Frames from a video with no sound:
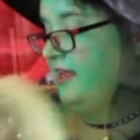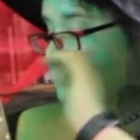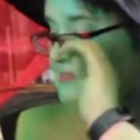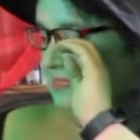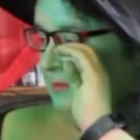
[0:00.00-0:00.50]
the
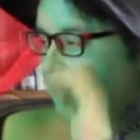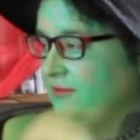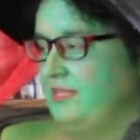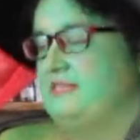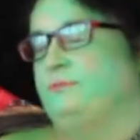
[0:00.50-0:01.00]
nice thing
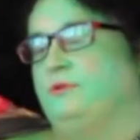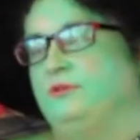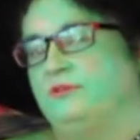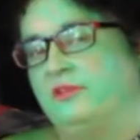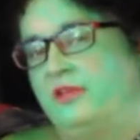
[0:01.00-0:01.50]
about these
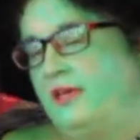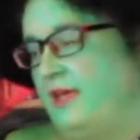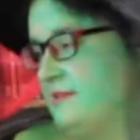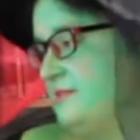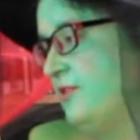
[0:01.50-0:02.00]
books
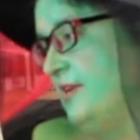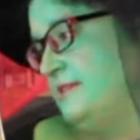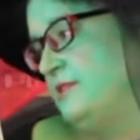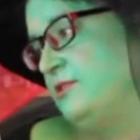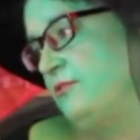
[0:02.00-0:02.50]
is they're
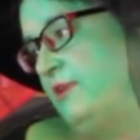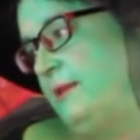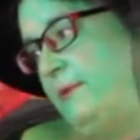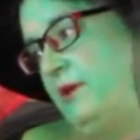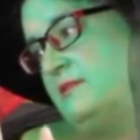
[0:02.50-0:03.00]
easier to
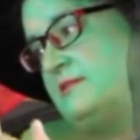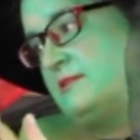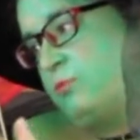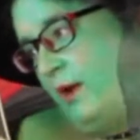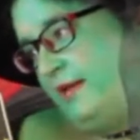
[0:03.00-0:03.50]
read because
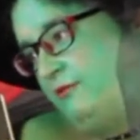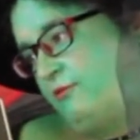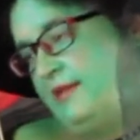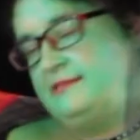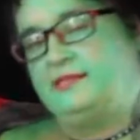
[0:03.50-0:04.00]
it's white
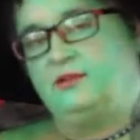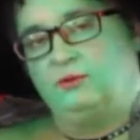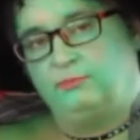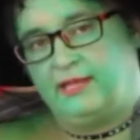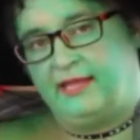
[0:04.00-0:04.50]
writing
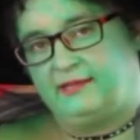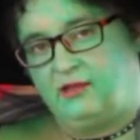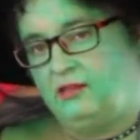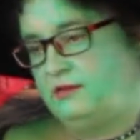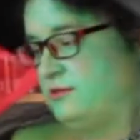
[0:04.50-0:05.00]
on black
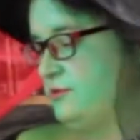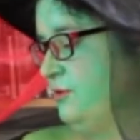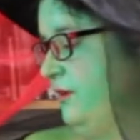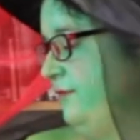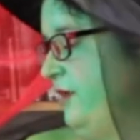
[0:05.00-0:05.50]
colour. So
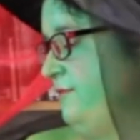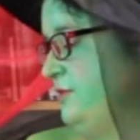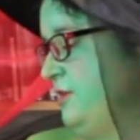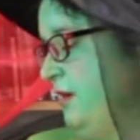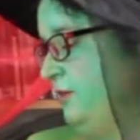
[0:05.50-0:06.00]
if you have a
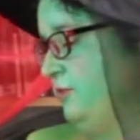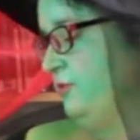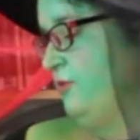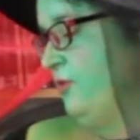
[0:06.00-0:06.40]
child who's